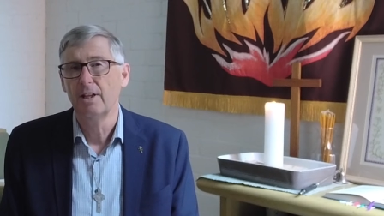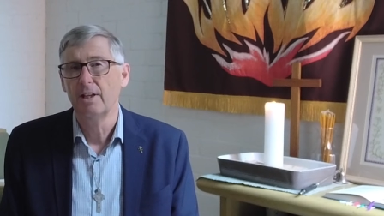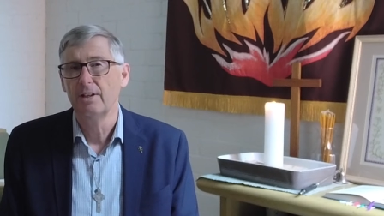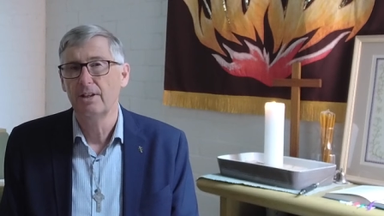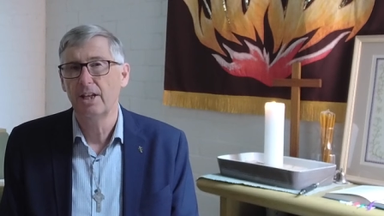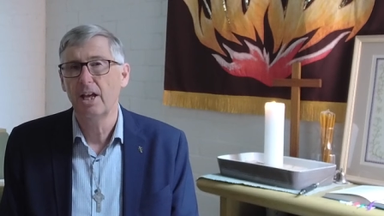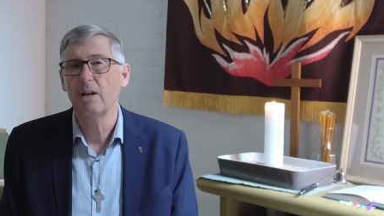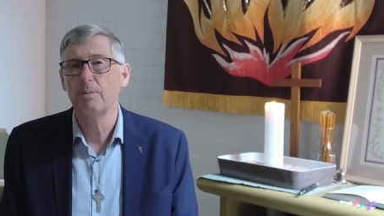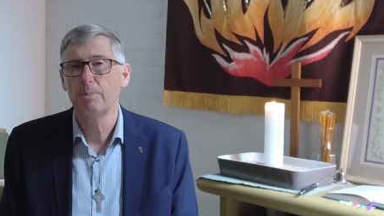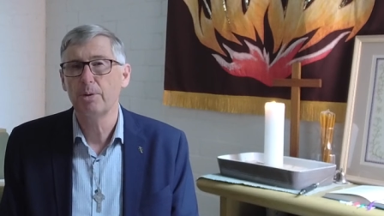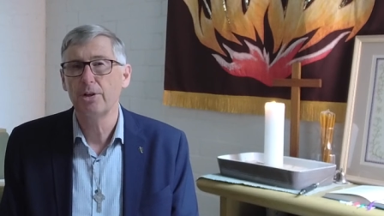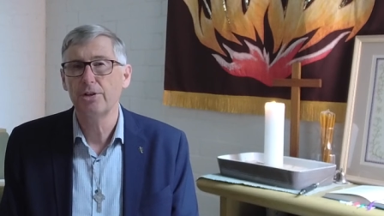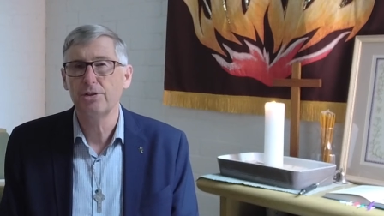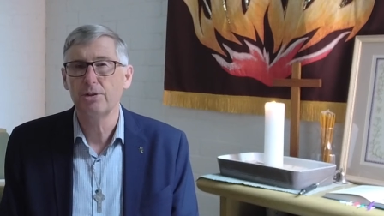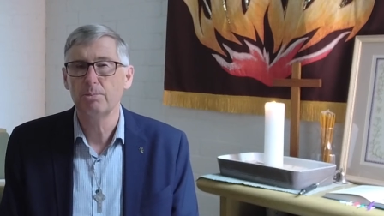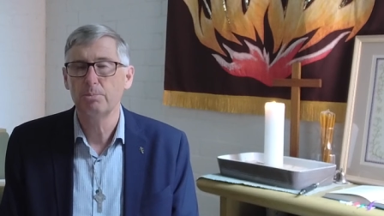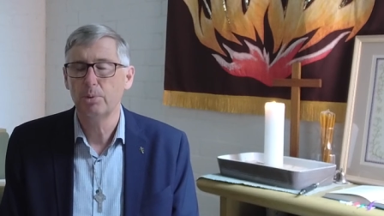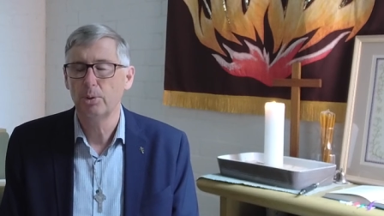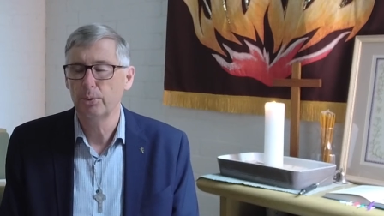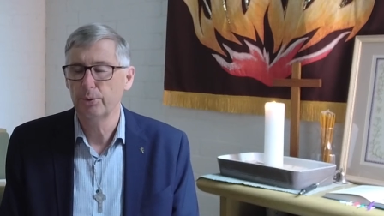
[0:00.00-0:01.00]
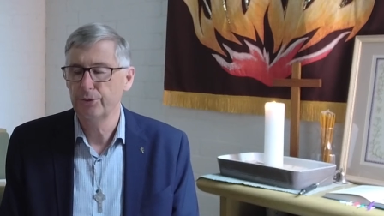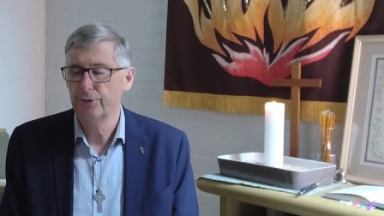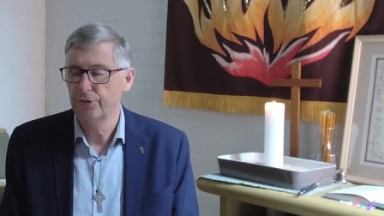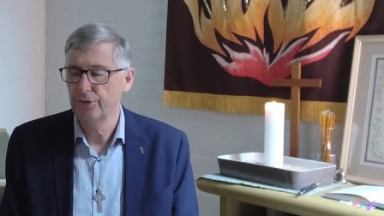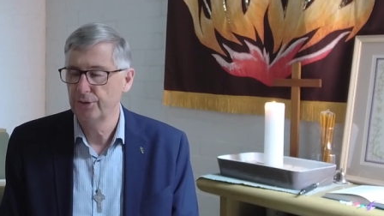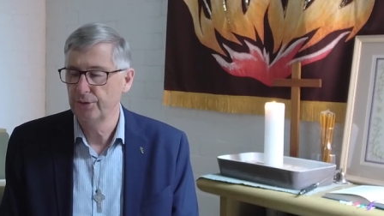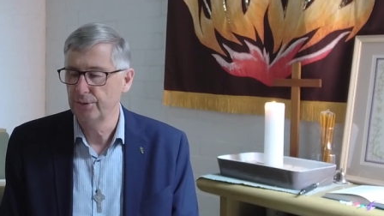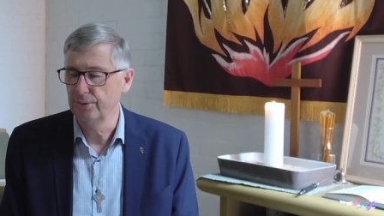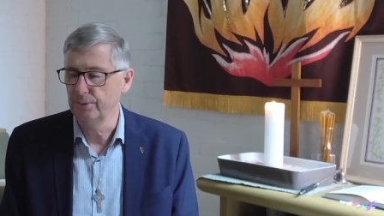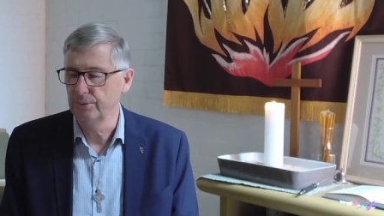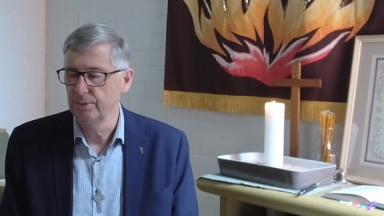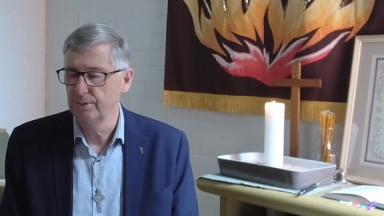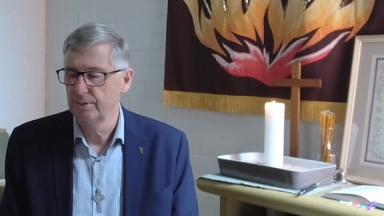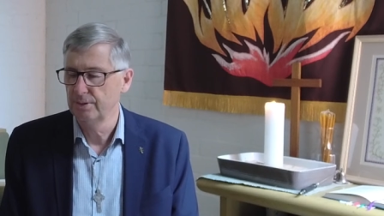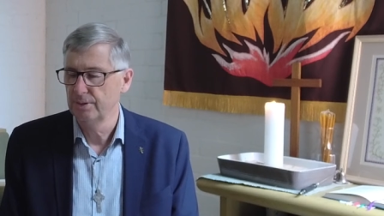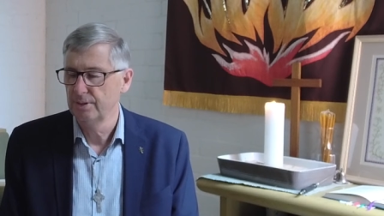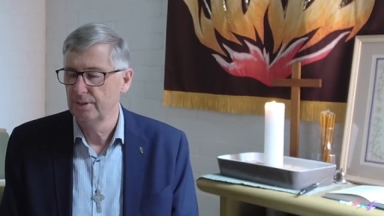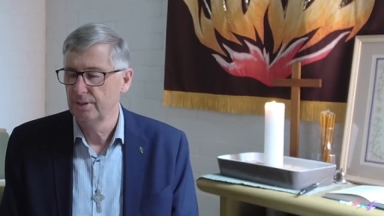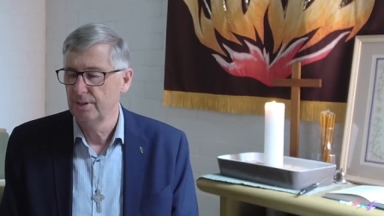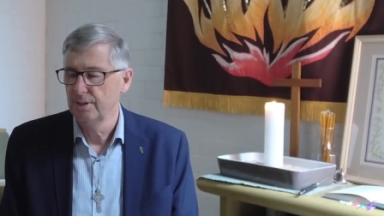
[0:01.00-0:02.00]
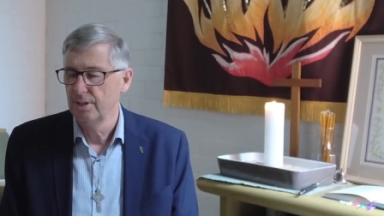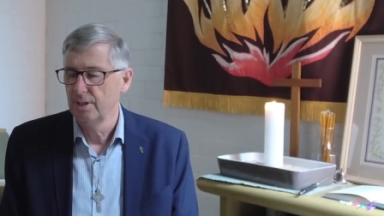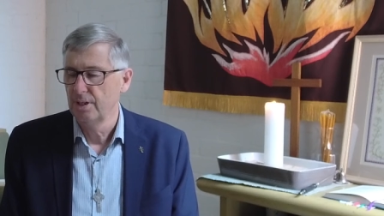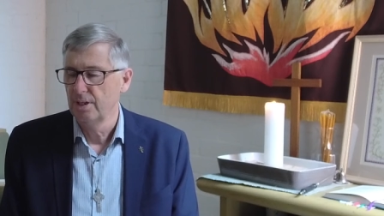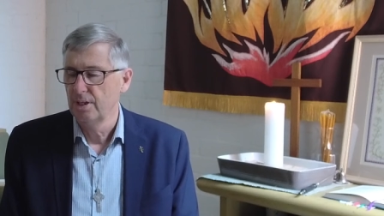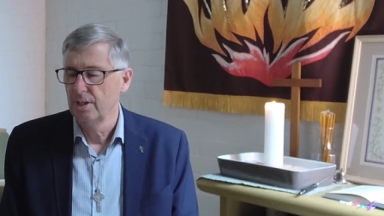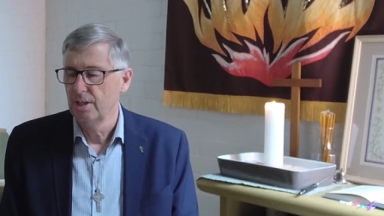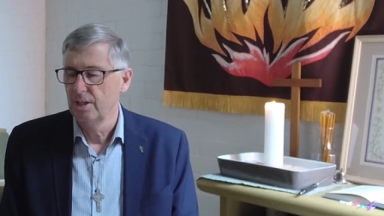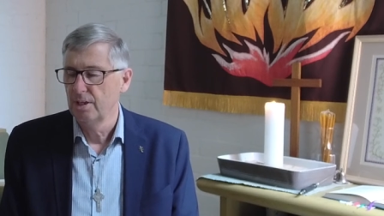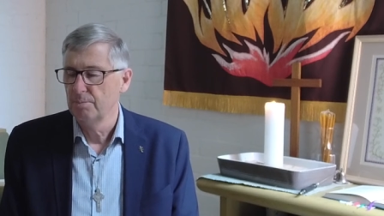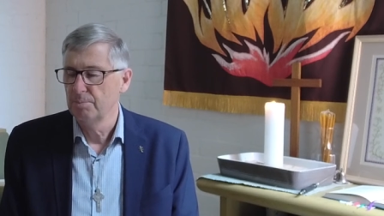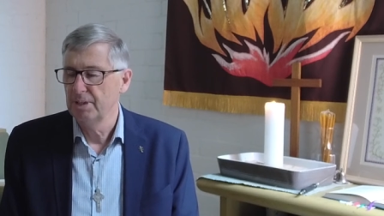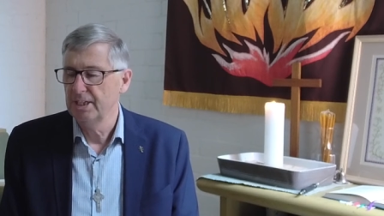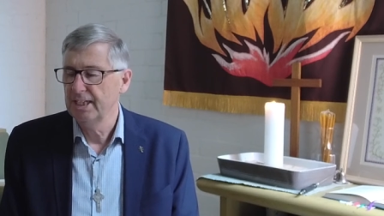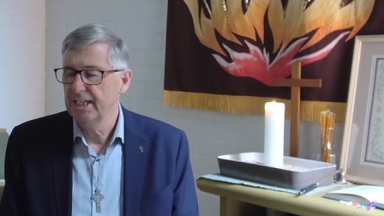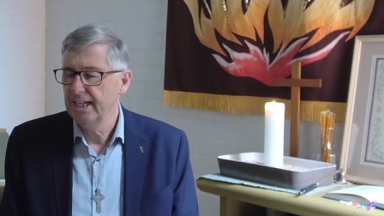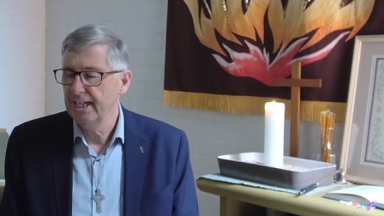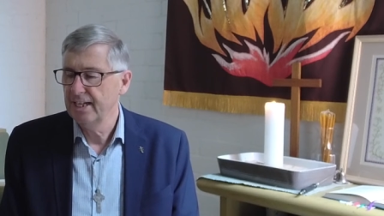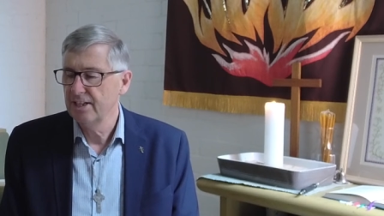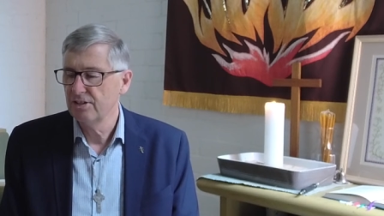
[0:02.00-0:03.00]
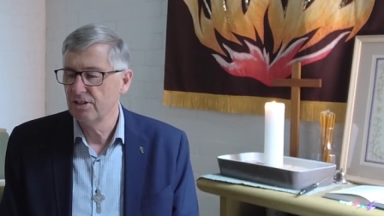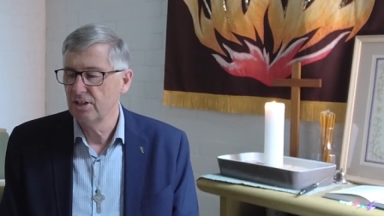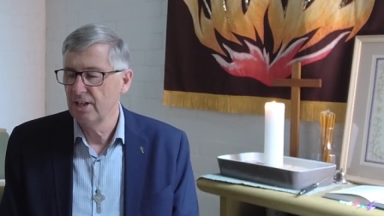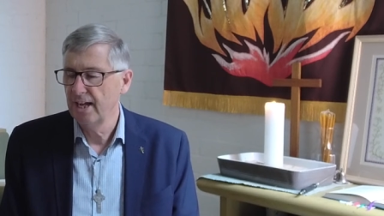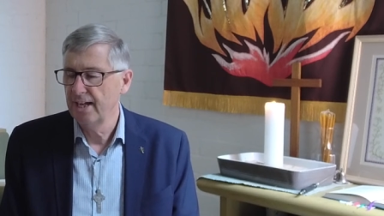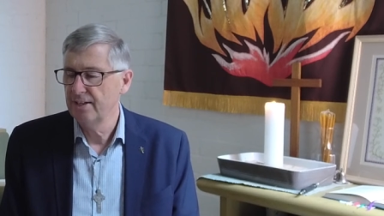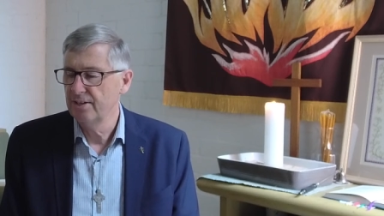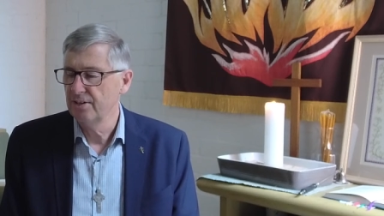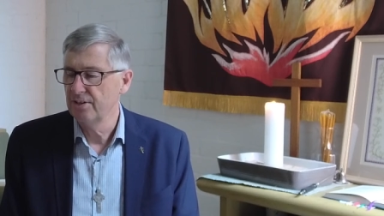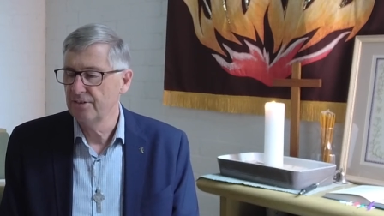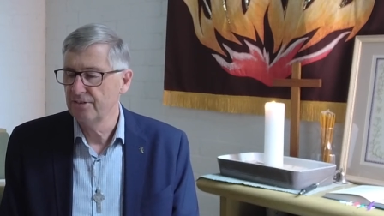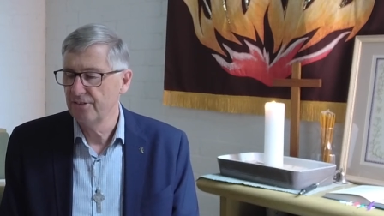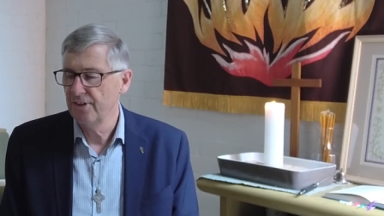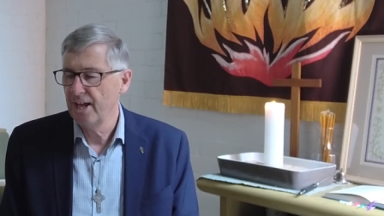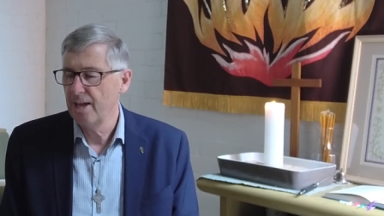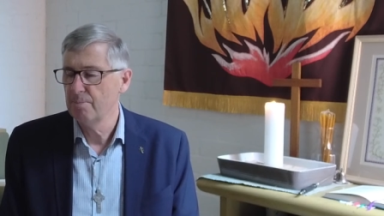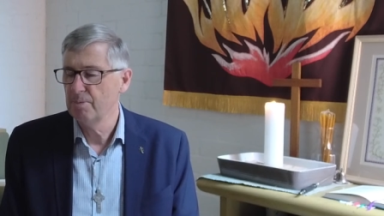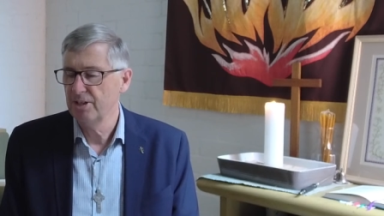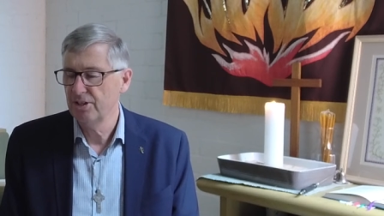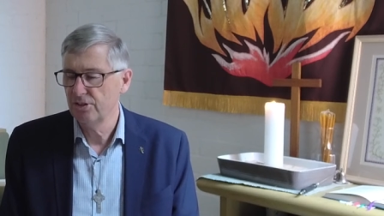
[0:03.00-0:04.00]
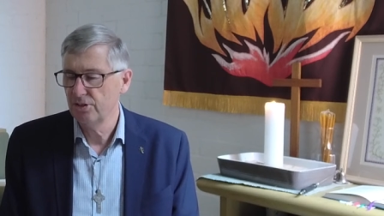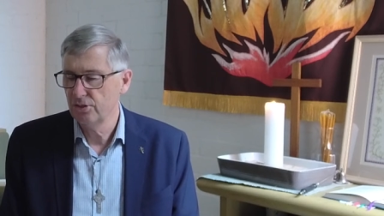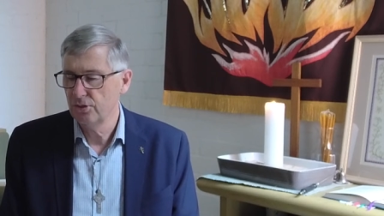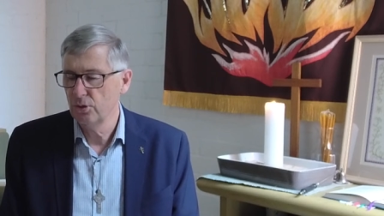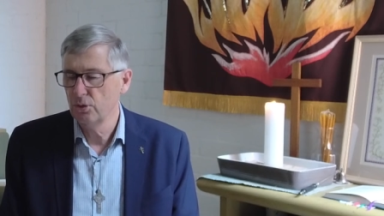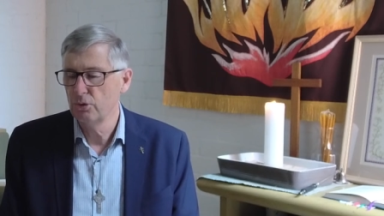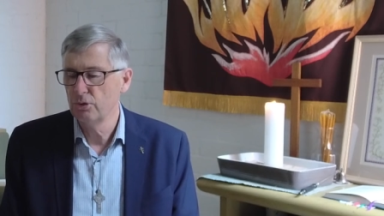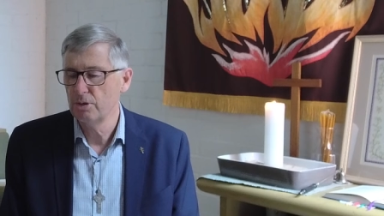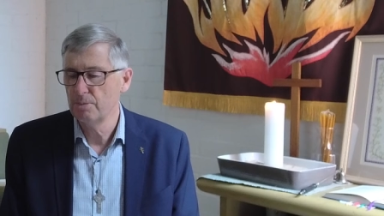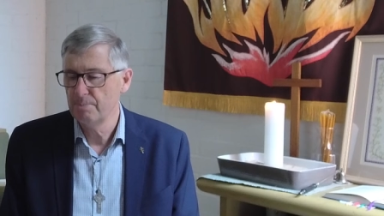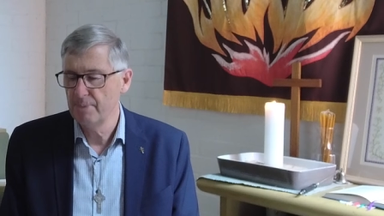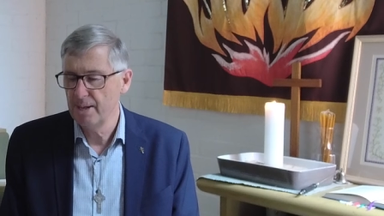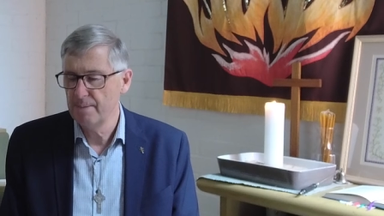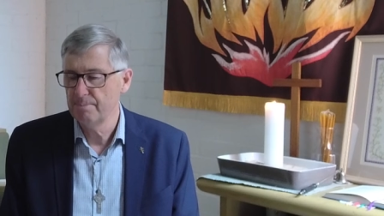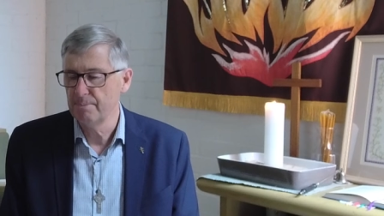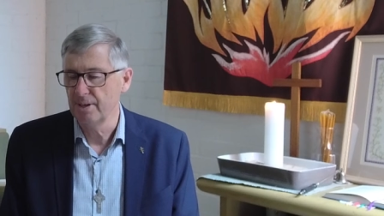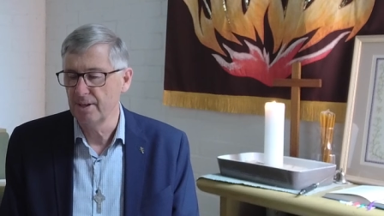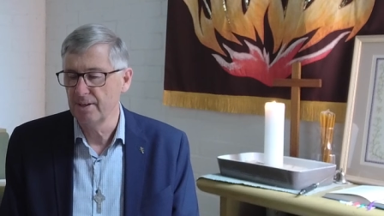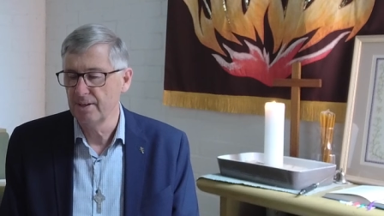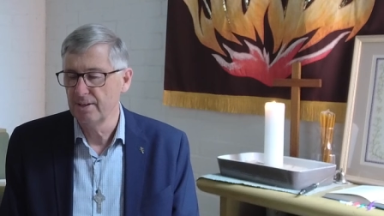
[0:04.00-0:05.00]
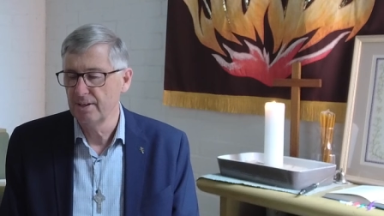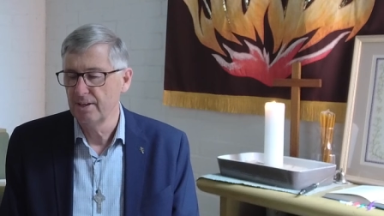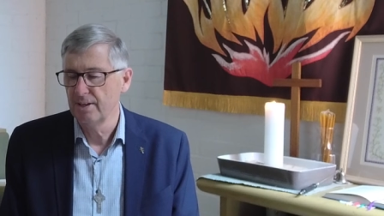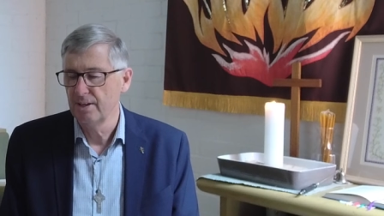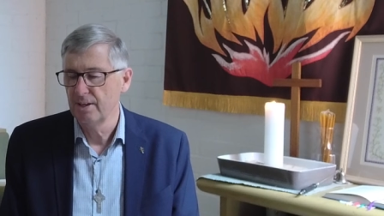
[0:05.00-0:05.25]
The young person pulled through. But years later, the family still remember